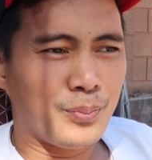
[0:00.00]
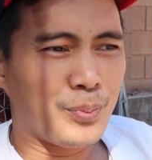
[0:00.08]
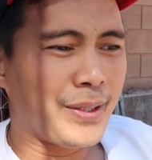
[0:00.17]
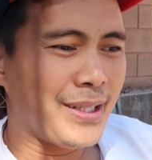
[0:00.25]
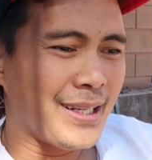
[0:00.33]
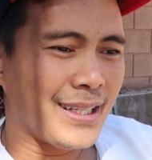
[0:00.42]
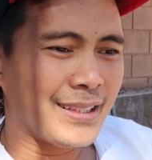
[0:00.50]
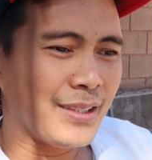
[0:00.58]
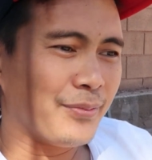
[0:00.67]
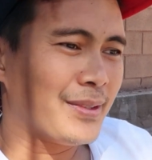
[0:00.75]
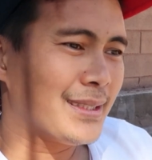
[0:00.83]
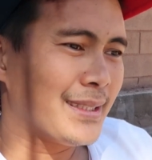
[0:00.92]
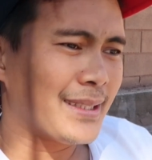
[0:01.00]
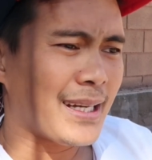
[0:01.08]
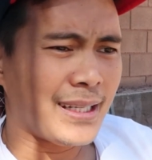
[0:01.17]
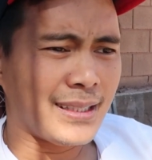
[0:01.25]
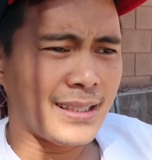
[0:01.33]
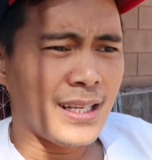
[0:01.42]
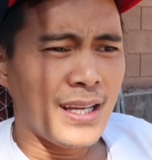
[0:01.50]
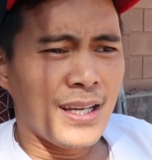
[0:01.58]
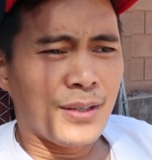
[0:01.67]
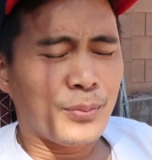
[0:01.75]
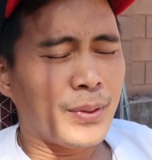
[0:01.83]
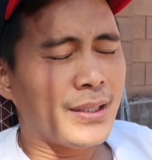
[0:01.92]
pwede nating bisitahin,
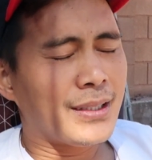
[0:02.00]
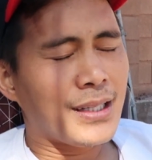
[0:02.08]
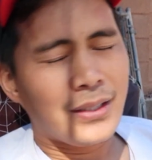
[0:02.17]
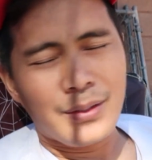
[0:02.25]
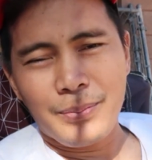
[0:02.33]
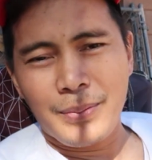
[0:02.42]
pwede tayong